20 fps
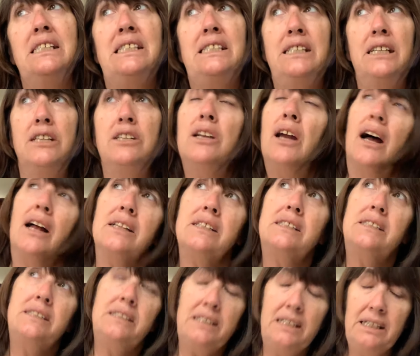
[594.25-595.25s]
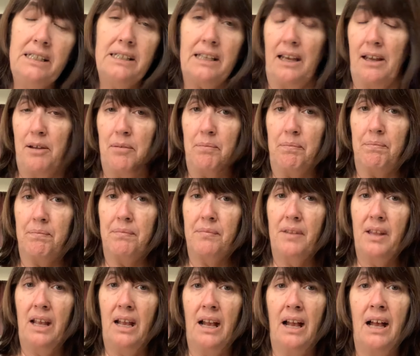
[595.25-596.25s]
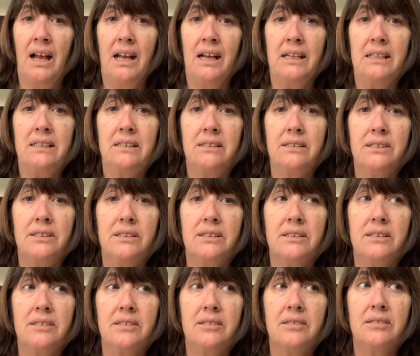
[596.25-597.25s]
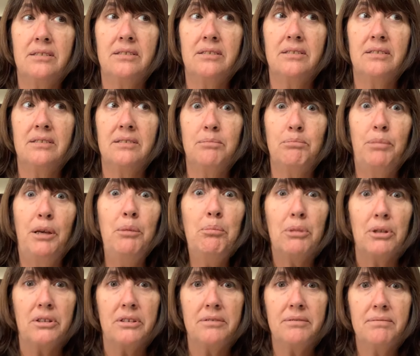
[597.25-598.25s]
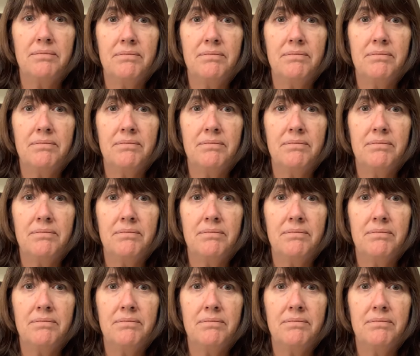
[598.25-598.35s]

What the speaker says: did not see them as people.